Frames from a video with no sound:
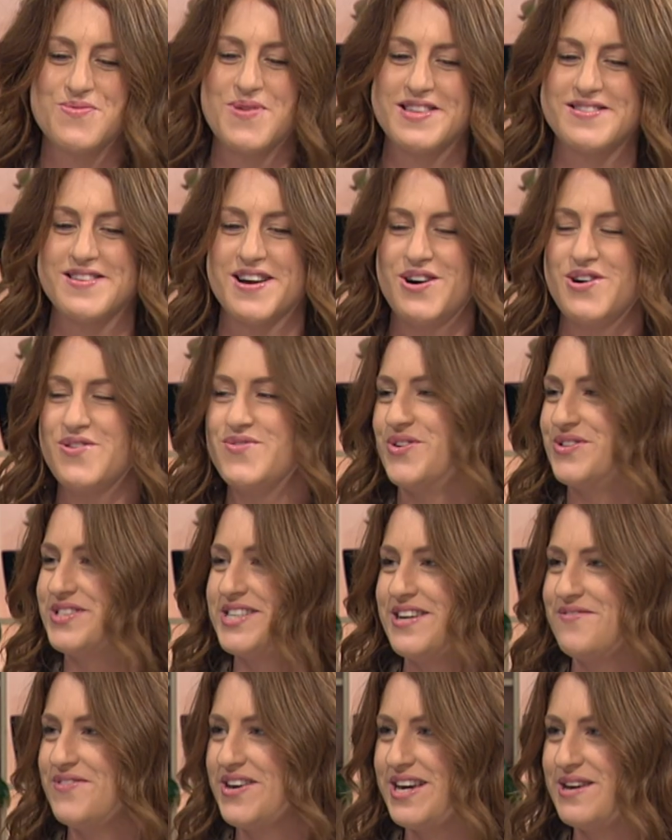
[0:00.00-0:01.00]
myself on
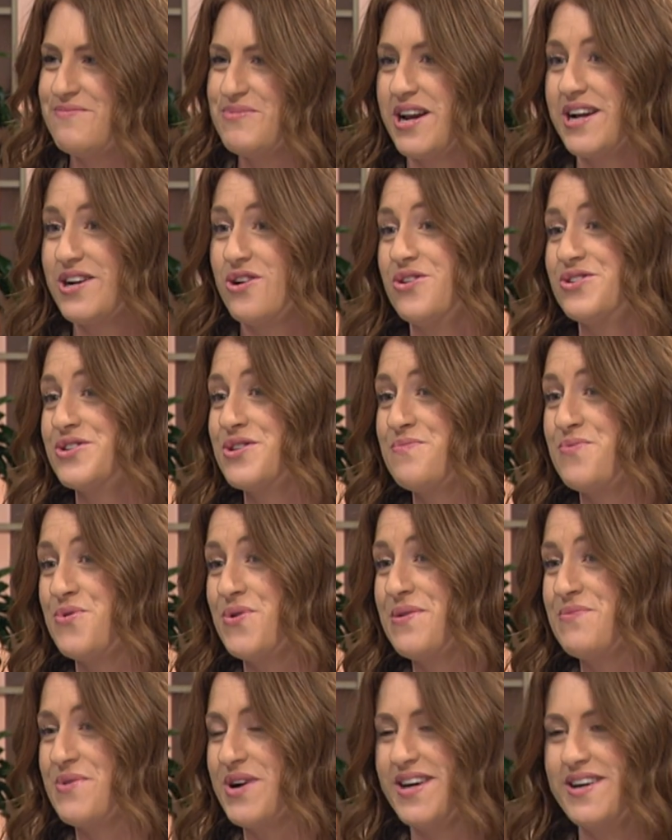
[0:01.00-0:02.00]
TV, but I got to the
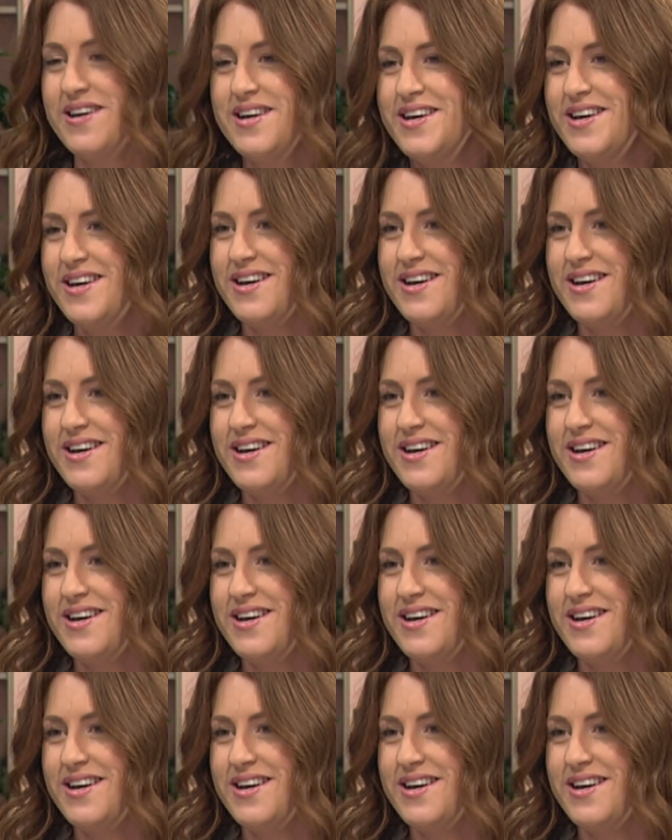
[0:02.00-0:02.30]
point where